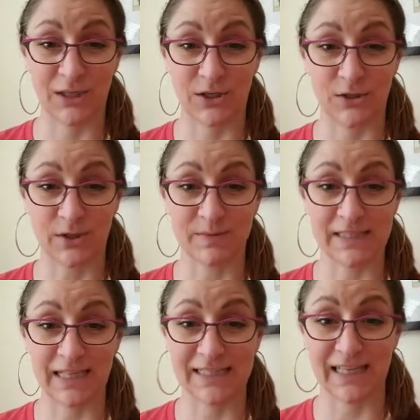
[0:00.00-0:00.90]
and your
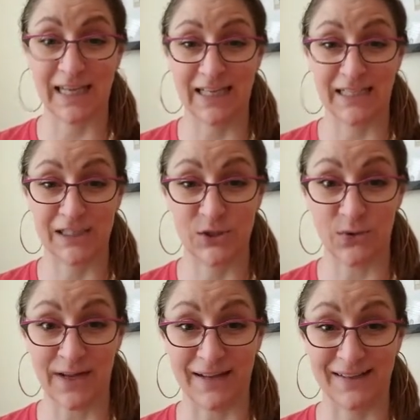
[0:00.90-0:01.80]
drumsticks and
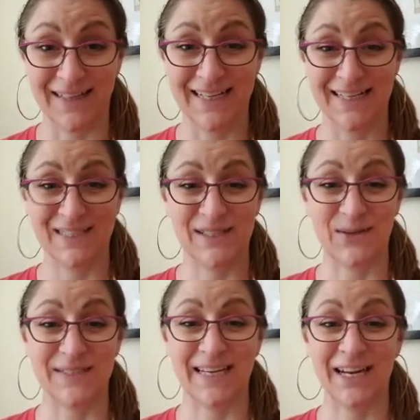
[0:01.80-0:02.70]
enjoy.
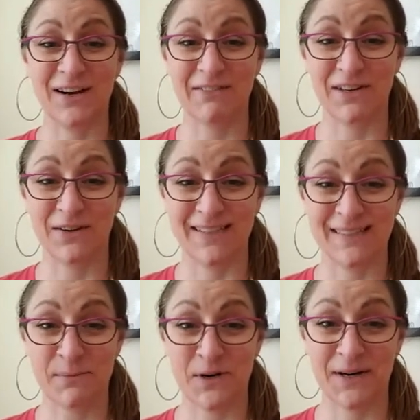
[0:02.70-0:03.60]
So take care. Have a great
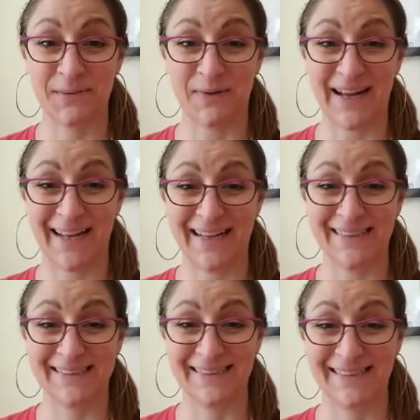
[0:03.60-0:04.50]
summer. Bye.